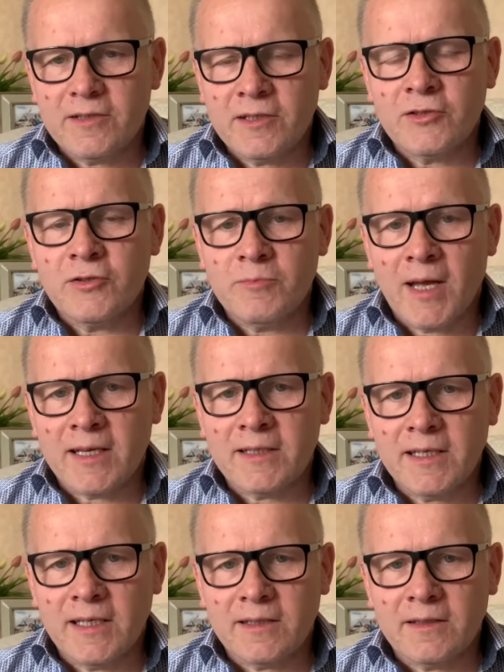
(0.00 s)
as you
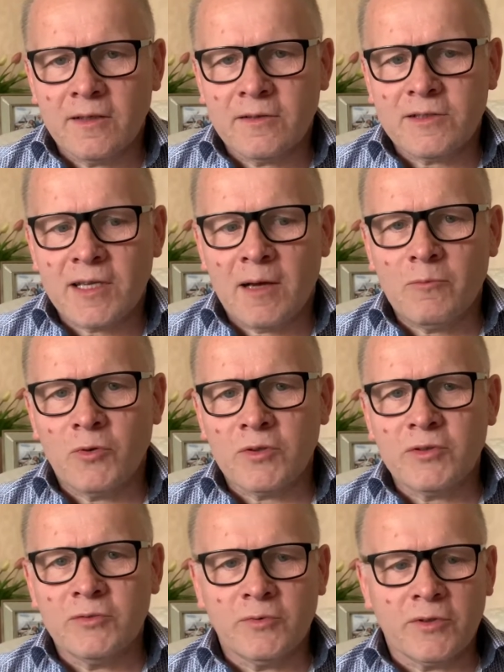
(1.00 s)
meditate on Psalm
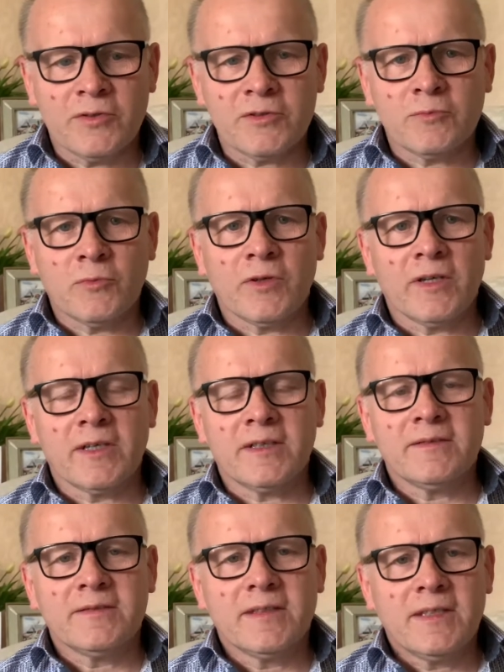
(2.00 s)
121 this morning.
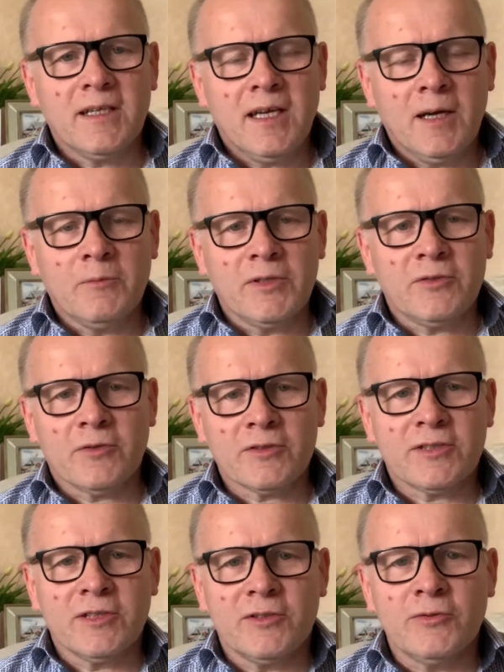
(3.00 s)
And we trust
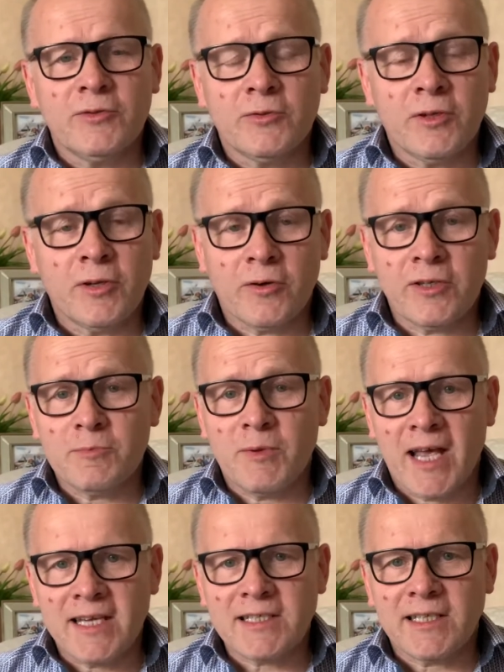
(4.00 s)
that you'll know the Lord's
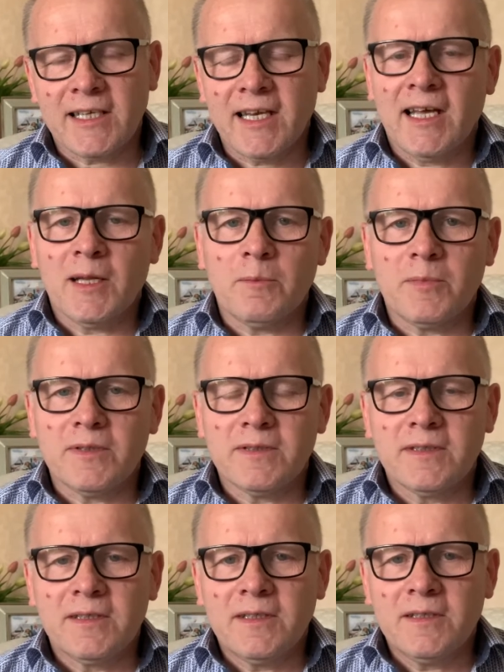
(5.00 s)
blessing and help
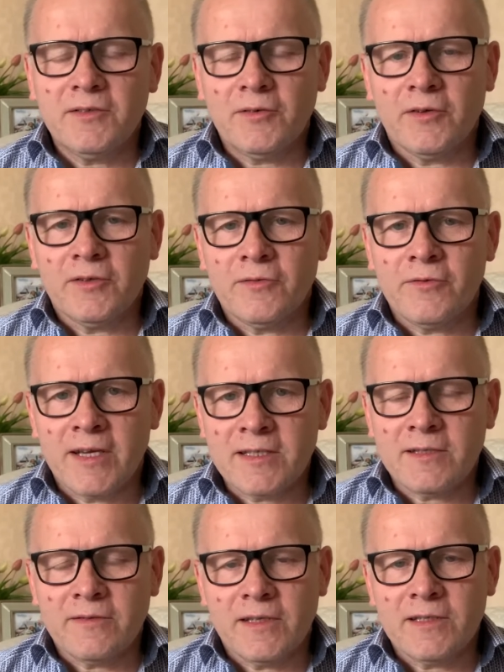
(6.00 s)
throughout the rest
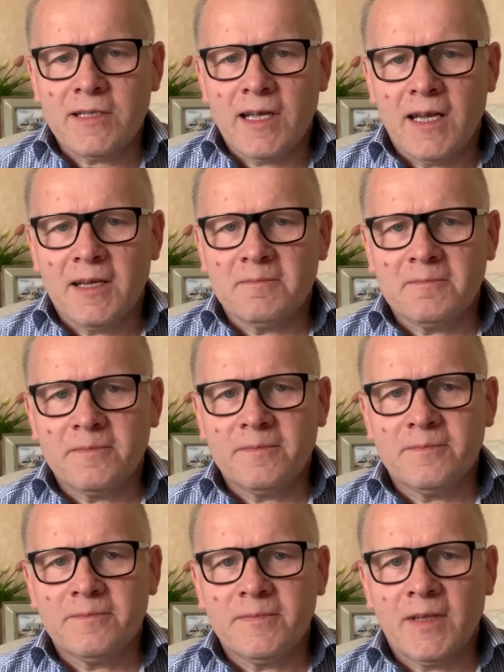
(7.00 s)
of this day.
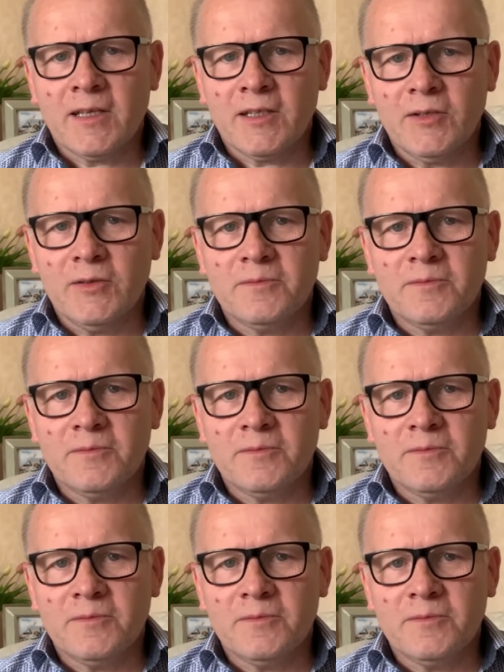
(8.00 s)
Thank you.